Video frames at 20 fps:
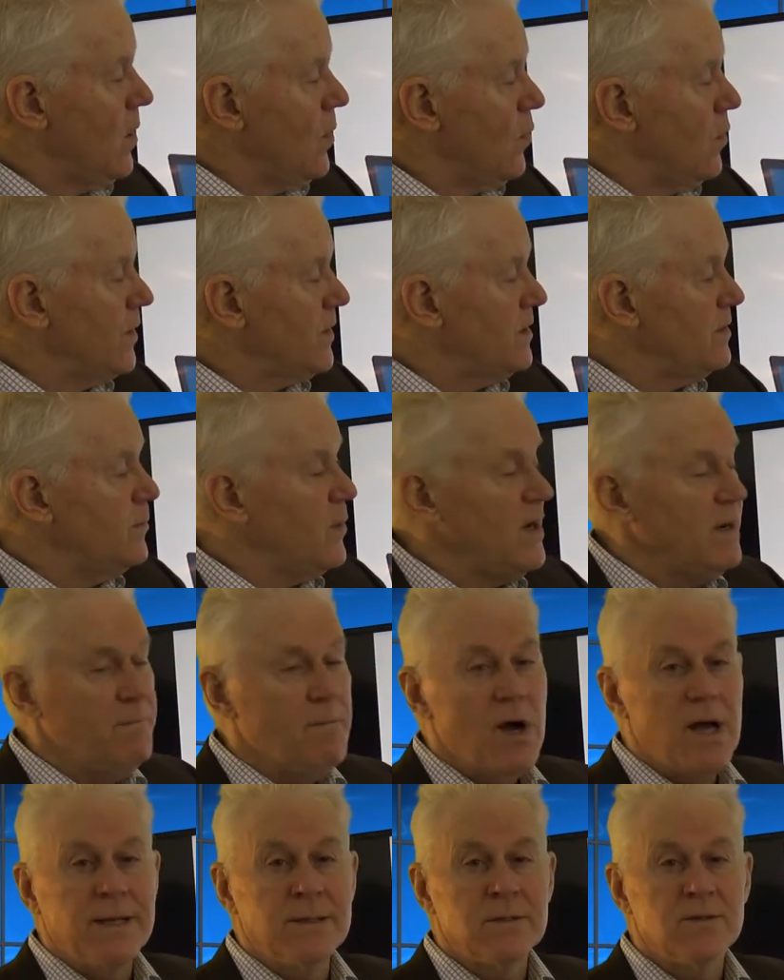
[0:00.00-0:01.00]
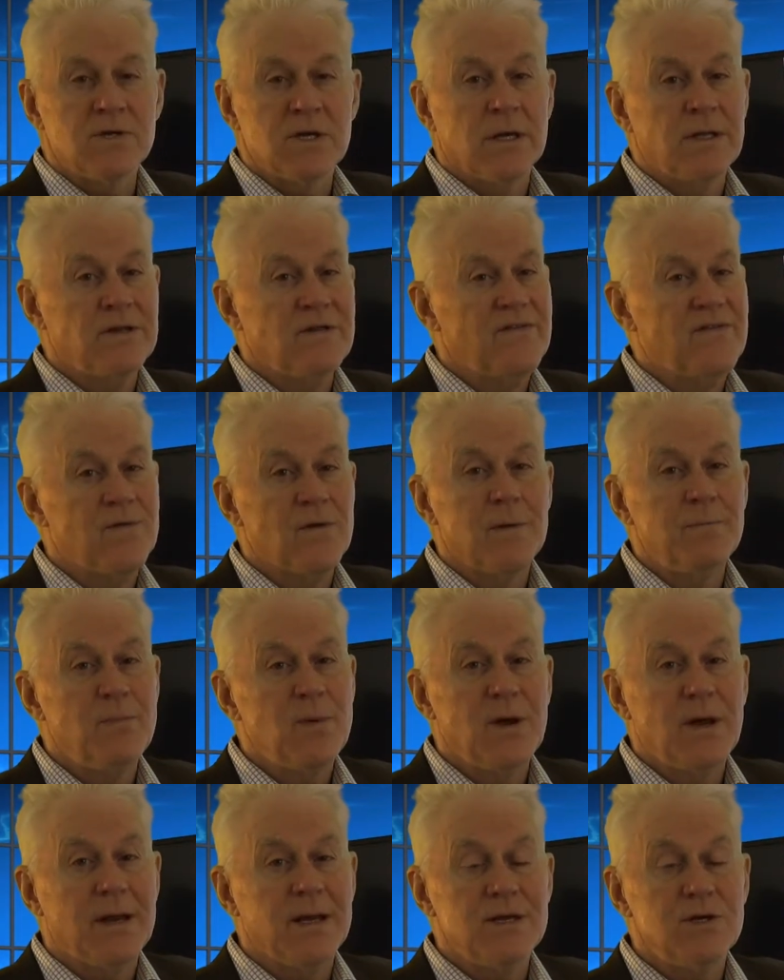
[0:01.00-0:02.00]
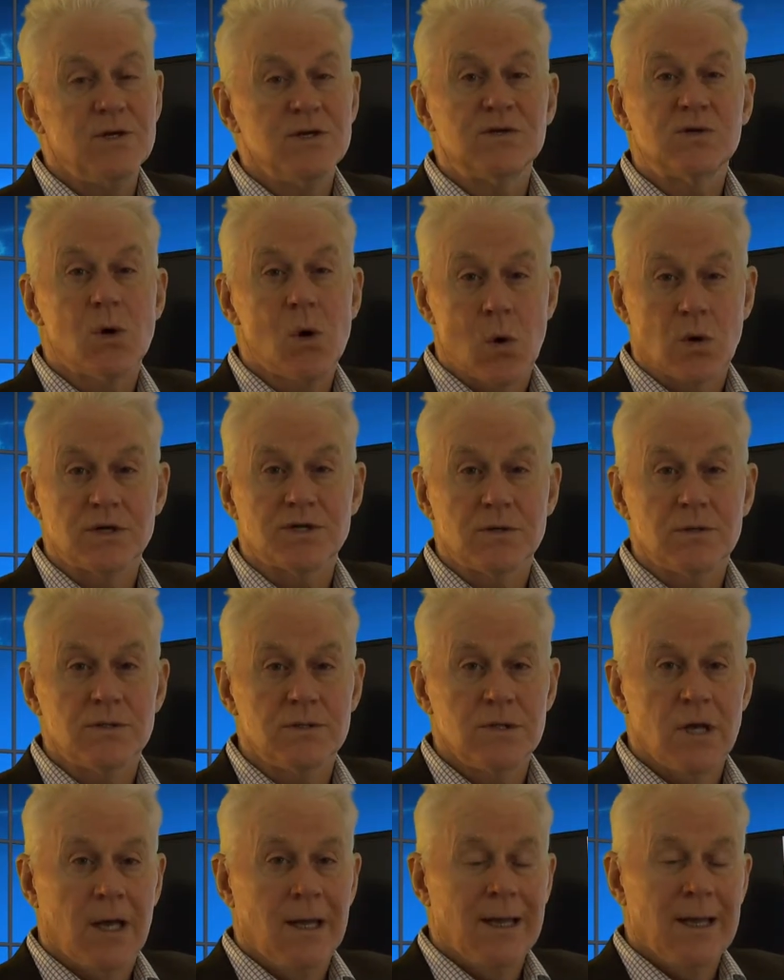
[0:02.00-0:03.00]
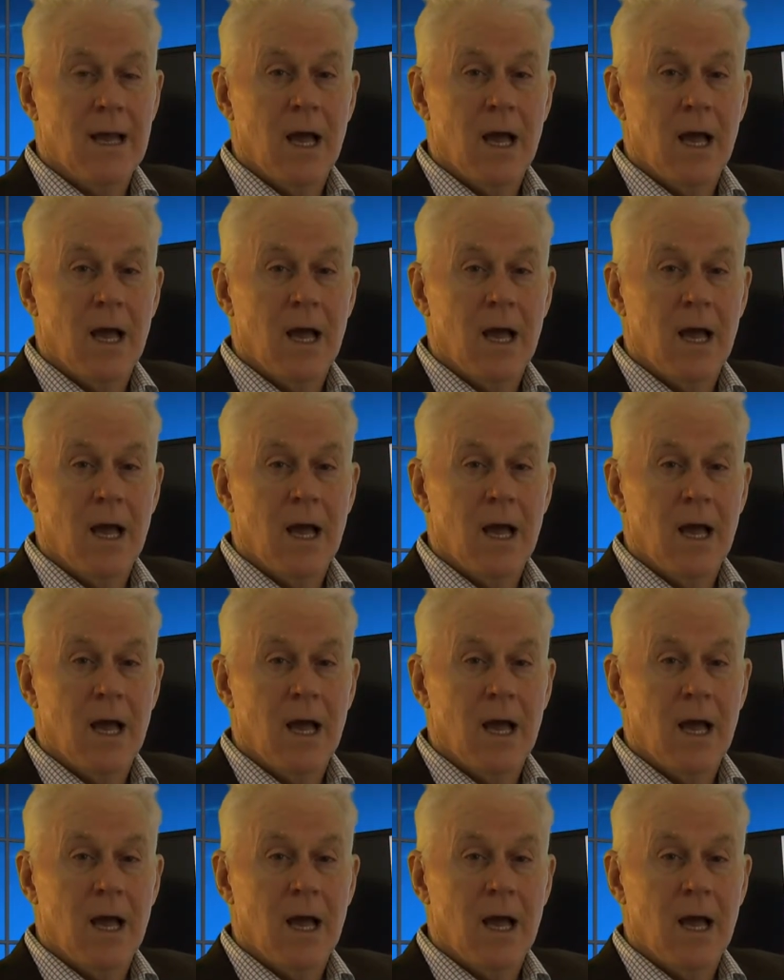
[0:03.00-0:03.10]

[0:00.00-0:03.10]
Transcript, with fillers: One of the big buttons on the front page is courses.